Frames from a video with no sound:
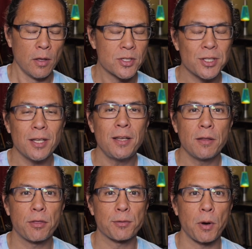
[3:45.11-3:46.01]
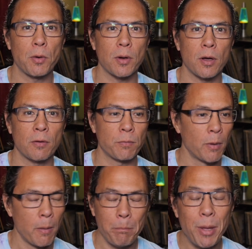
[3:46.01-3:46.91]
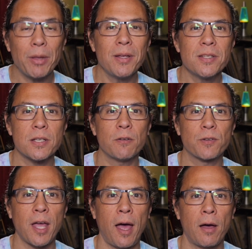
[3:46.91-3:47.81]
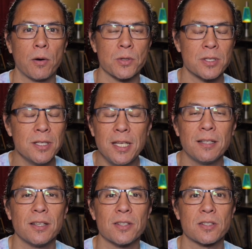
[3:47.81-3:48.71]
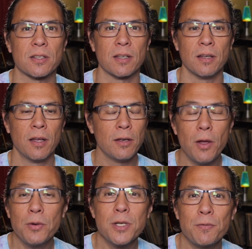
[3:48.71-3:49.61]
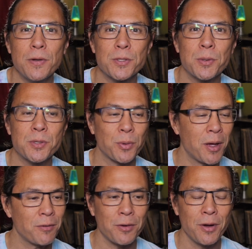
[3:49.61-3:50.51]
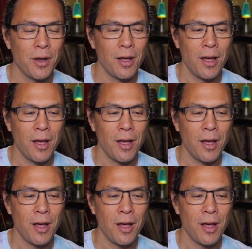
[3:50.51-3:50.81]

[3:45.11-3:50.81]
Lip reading: slitting the throat of billions of cows needlessly. No difference whatsoever.